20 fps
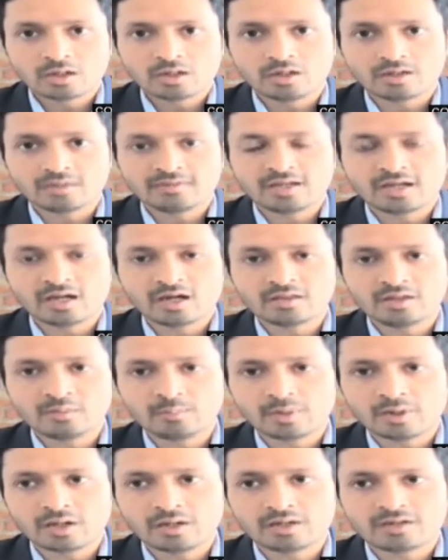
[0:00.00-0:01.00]
The other
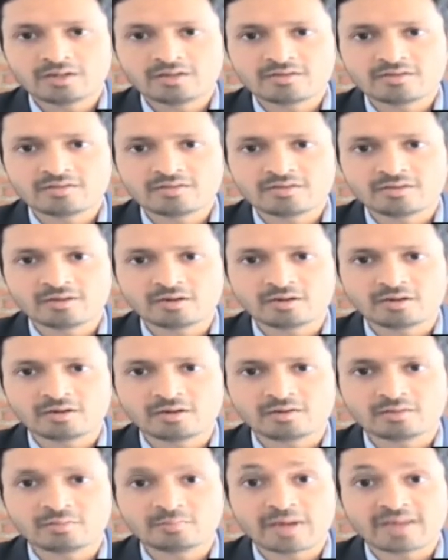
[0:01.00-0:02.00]
part is
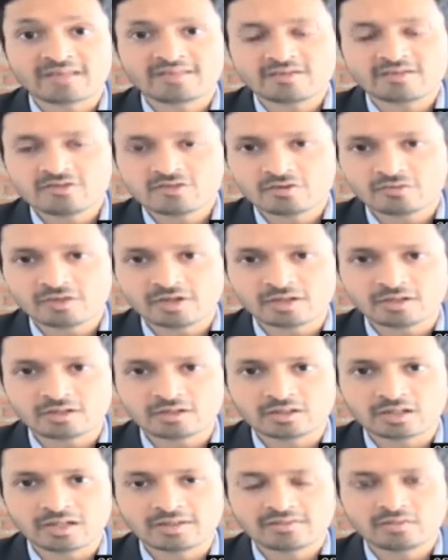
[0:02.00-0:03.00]
the passenger
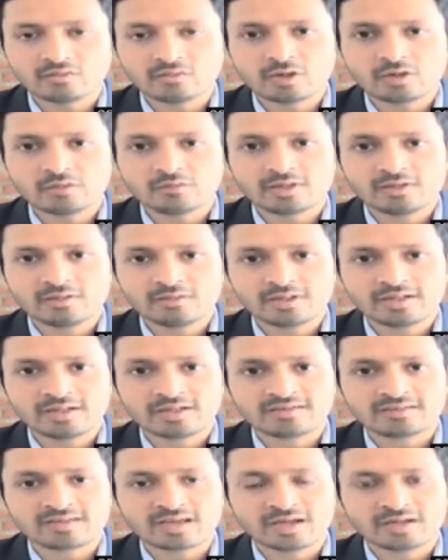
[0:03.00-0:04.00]
vehicle. I think we are very, very
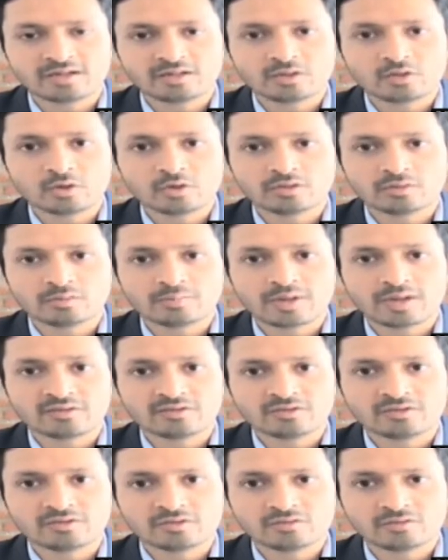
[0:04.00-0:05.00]
excited on the
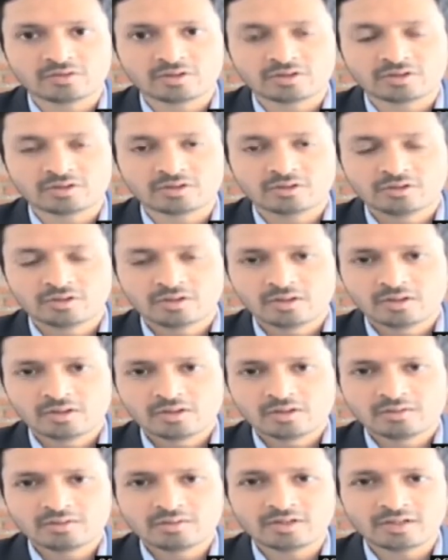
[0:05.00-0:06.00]
passenger vehicle,
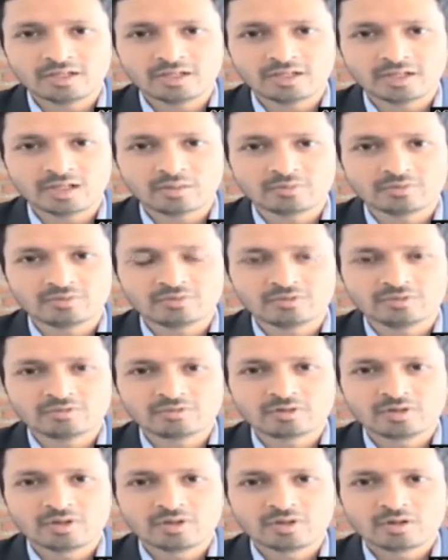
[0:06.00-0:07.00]
the India
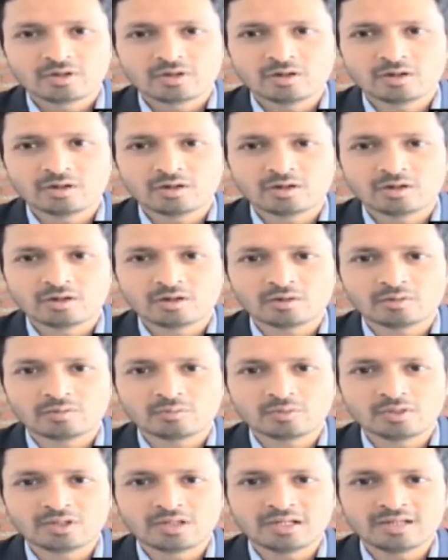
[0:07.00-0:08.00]
business.
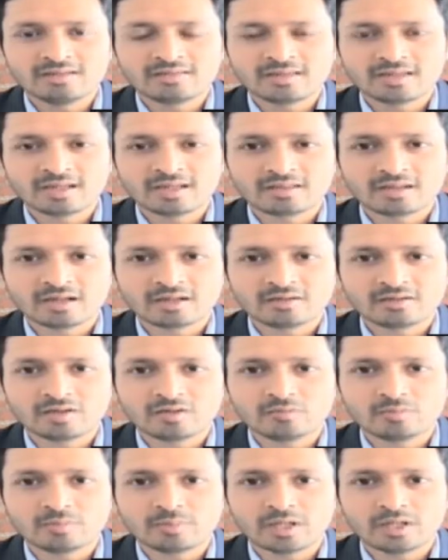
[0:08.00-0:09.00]
We really think that
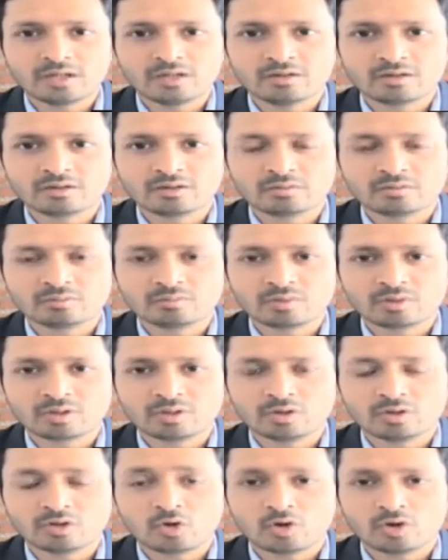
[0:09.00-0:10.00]
they've made a
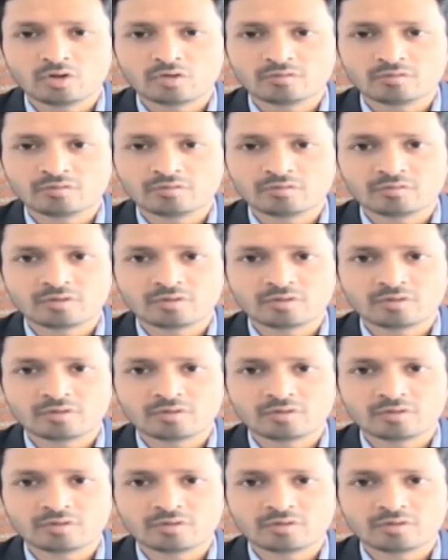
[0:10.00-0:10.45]
lot of